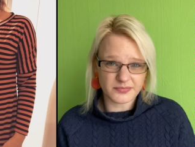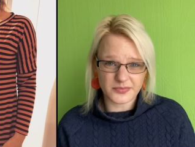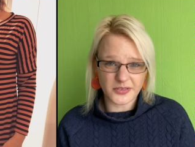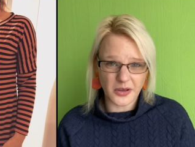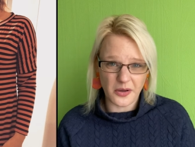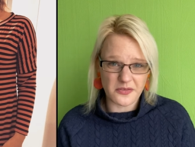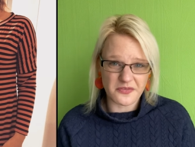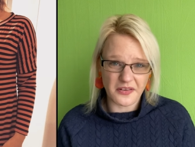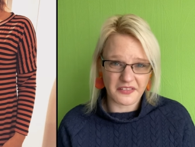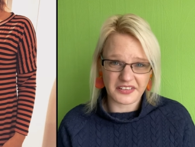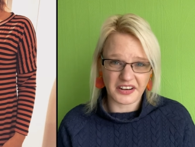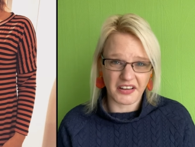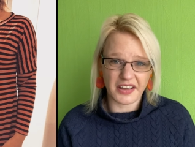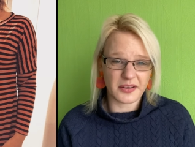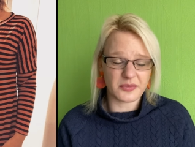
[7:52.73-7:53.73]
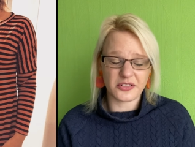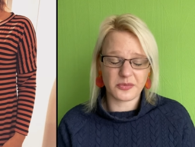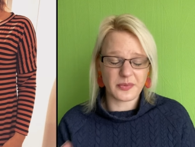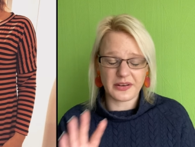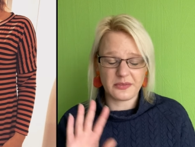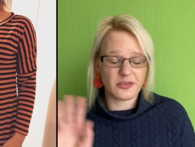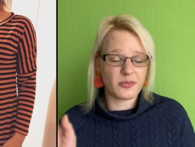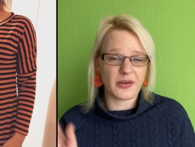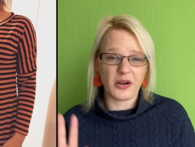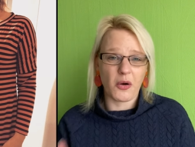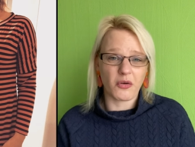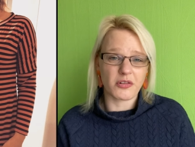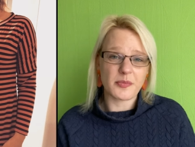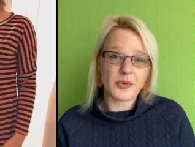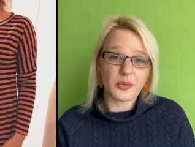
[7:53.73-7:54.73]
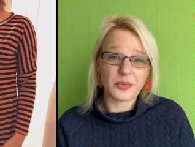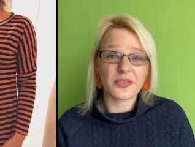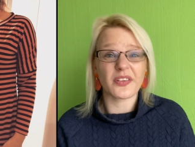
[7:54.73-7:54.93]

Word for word: go very nice. It just, it just went horrible.